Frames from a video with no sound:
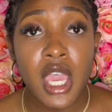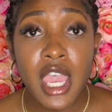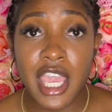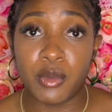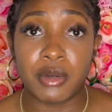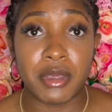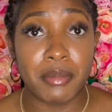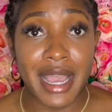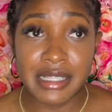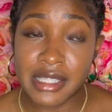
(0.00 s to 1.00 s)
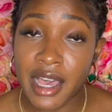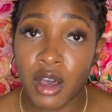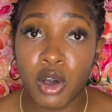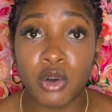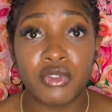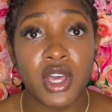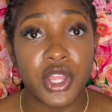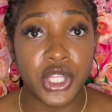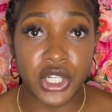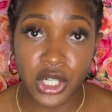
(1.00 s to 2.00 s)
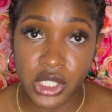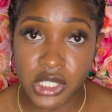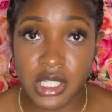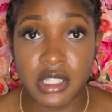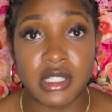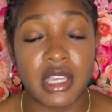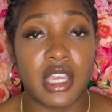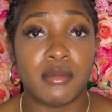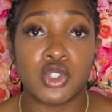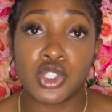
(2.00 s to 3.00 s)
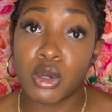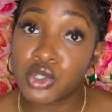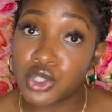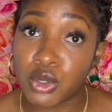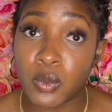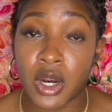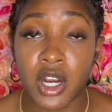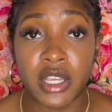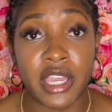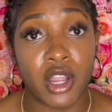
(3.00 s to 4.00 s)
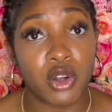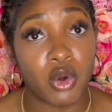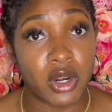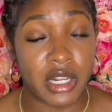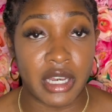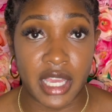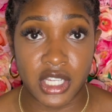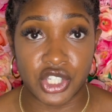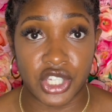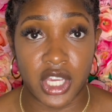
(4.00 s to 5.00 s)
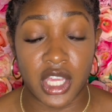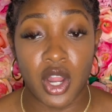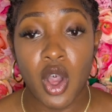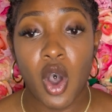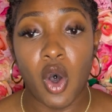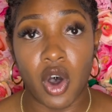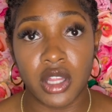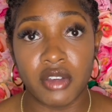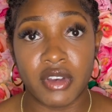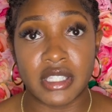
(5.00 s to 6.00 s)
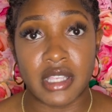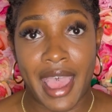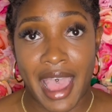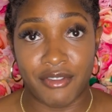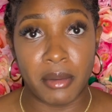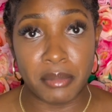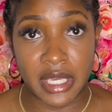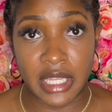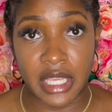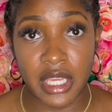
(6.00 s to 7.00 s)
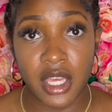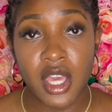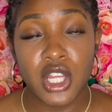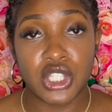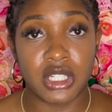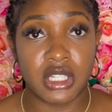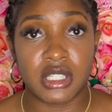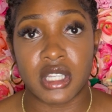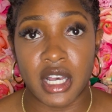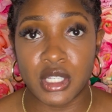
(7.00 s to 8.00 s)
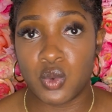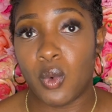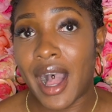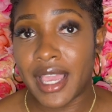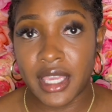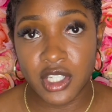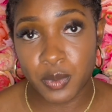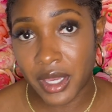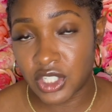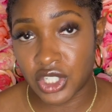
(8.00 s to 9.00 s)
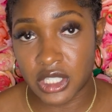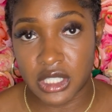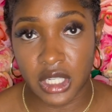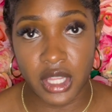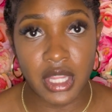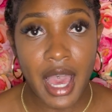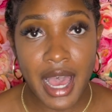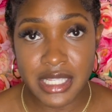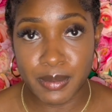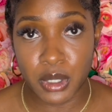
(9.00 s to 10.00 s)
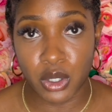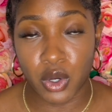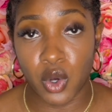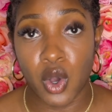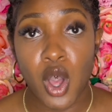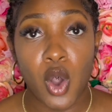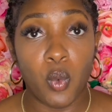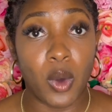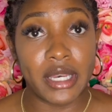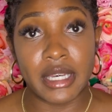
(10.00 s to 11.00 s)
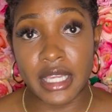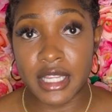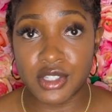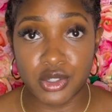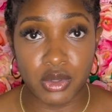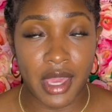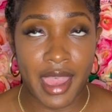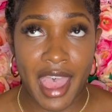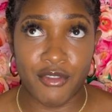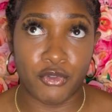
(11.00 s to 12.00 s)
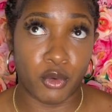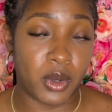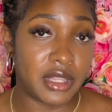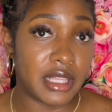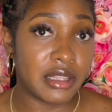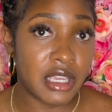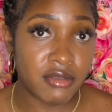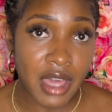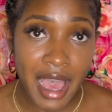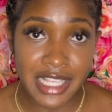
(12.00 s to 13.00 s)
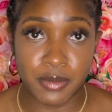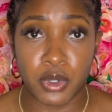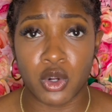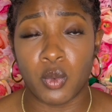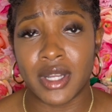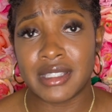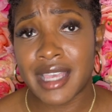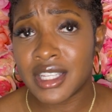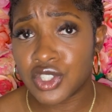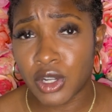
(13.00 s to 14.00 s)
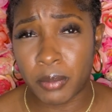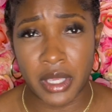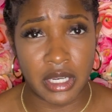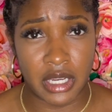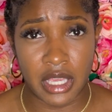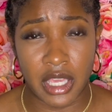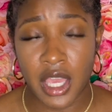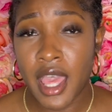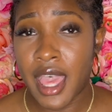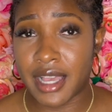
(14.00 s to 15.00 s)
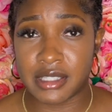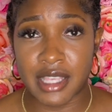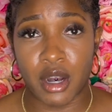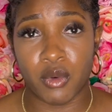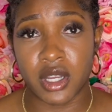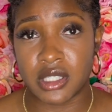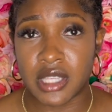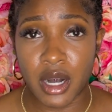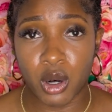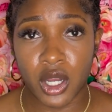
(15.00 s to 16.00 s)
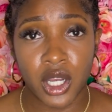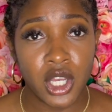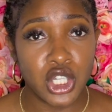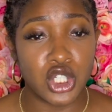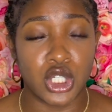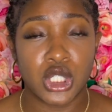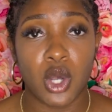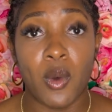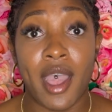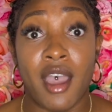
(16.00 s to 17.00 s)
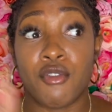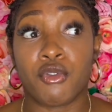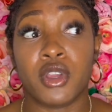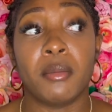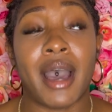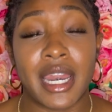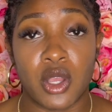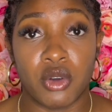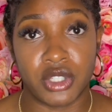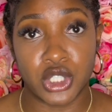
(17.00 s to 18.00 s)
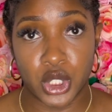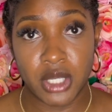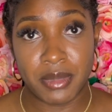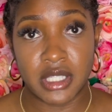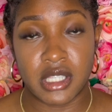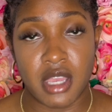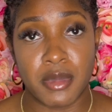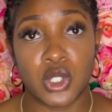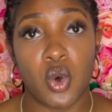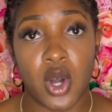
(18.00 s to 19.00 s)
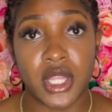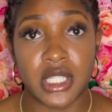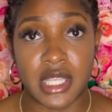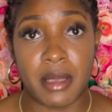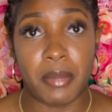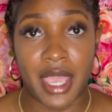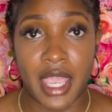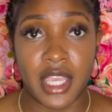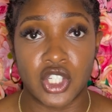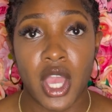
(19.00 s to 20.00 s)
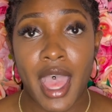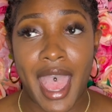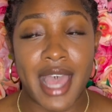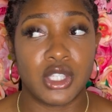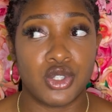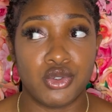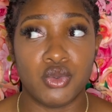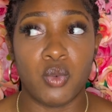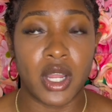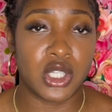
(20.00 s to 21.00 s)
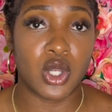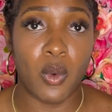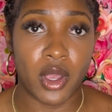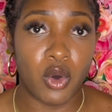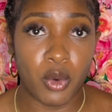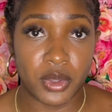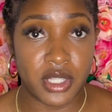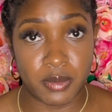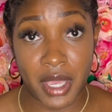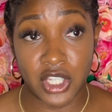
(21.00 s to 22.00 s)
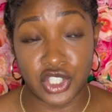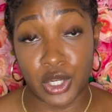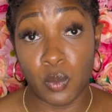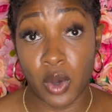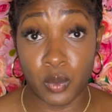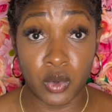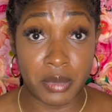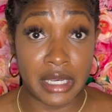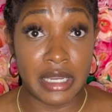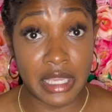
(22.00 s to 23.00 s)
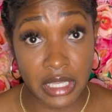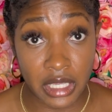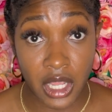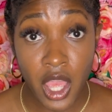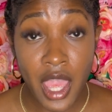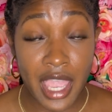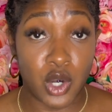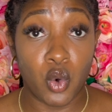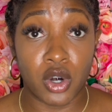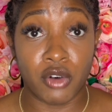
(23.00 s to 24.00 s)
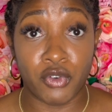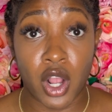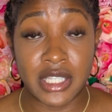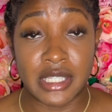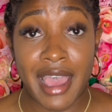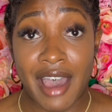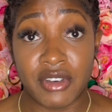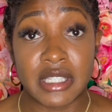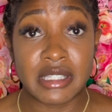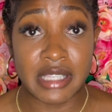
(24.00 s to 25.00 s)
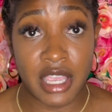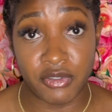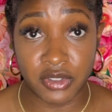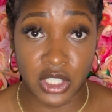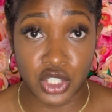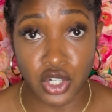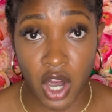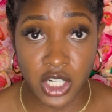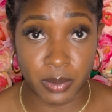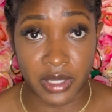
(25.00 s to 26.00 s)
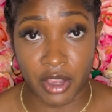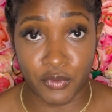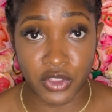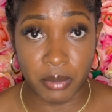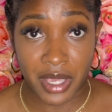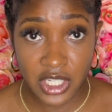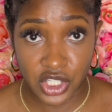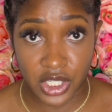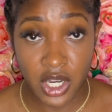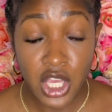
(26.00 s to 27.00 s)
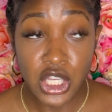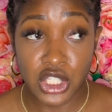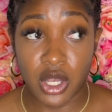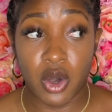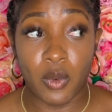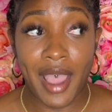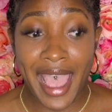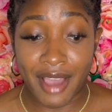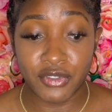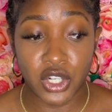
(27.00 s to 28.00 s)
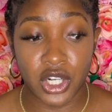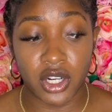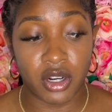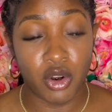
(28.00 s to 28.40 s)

It would be myself, the nursing team, social work, care coordination. All of us have a meeting to discuss why each patient is still in the hospital, what needs do they have for when they leave the hospital, what tests are pending, et cetera, just so everybody on the treatment team is on the same page as to what is going on with this patient and what will be needed in order for us to have a safe discharge plan for the patient. So after